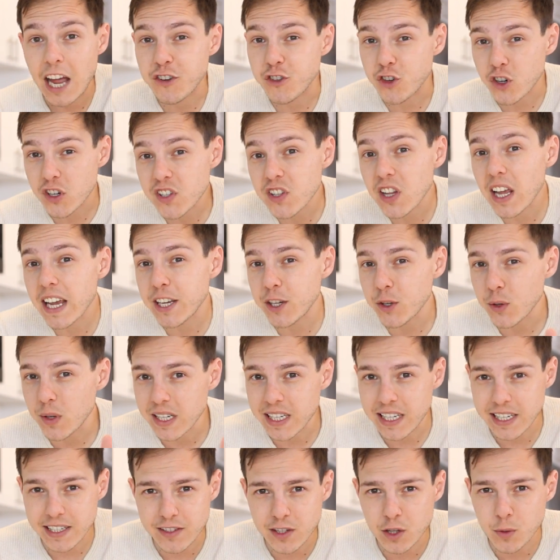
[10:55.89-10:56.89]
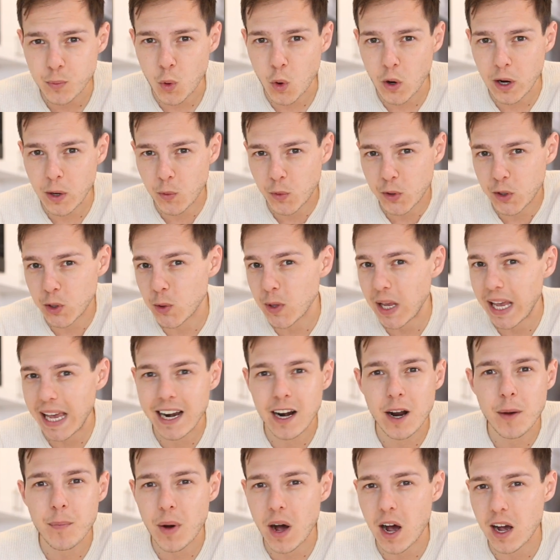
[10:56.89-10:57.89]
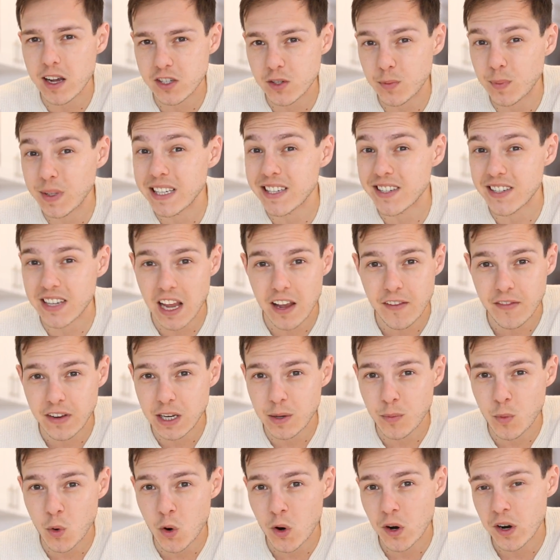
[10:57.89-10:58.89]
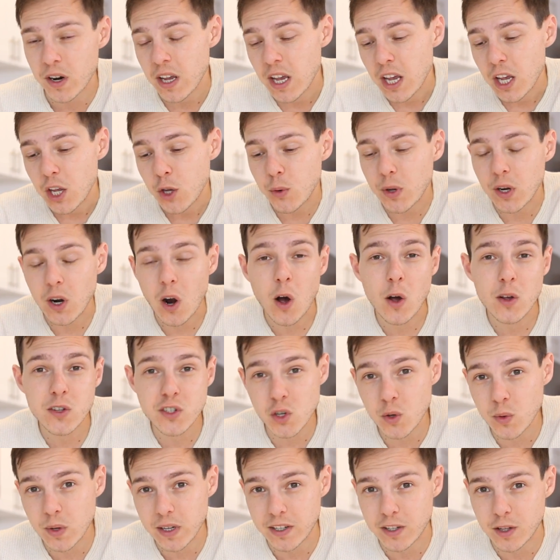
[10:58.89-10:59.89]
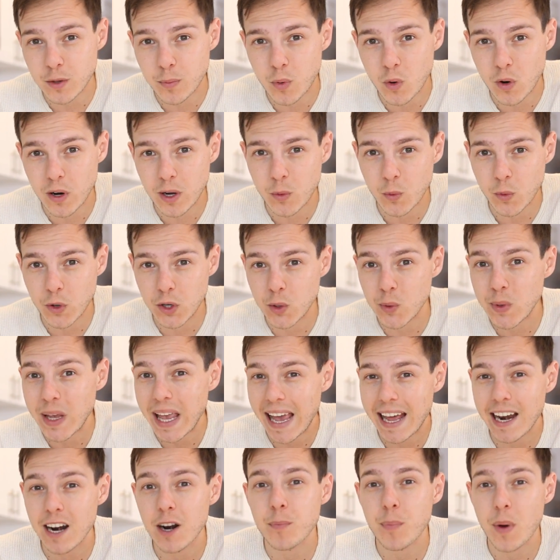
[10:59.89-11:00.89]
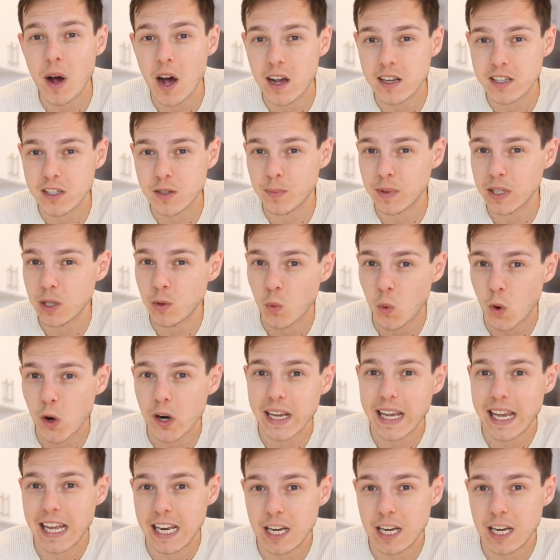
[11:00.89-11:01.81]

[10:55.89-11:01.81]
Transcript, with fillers: And just like you can get to the point where you cannot possibly save anymore, you can also get to the point where you cannot possibly work